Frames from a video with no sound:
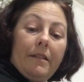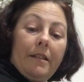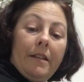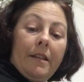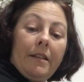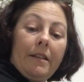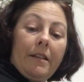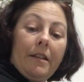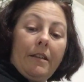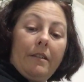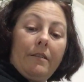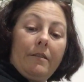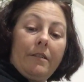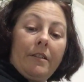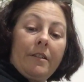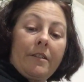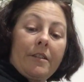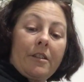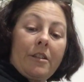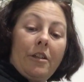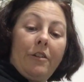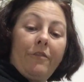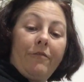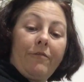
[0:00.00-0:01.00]
Aren't they the
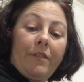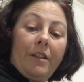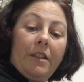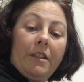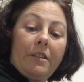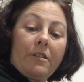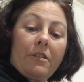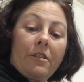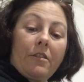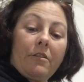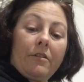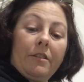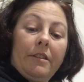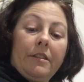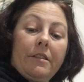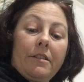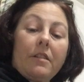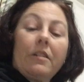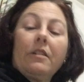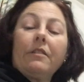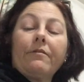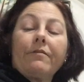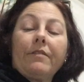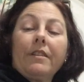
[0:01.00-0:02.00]
snowflakes? Sorry,
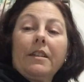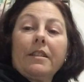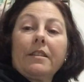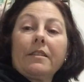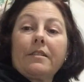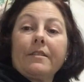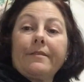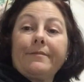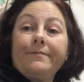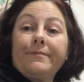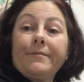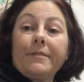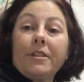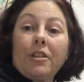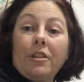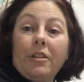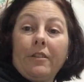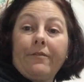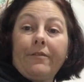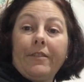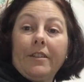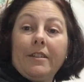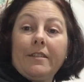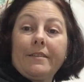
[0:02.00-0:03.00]
snowflakes.
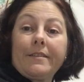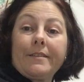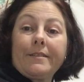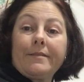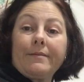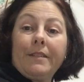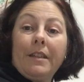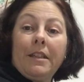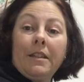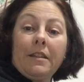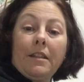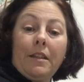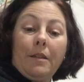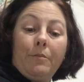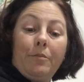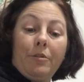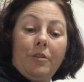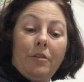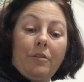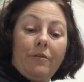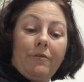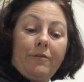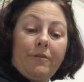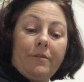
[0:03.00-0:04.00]
Snowflakes. Aren't they
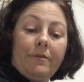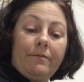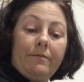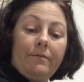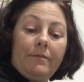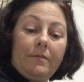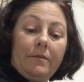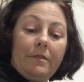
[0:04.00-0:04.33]
beautiful?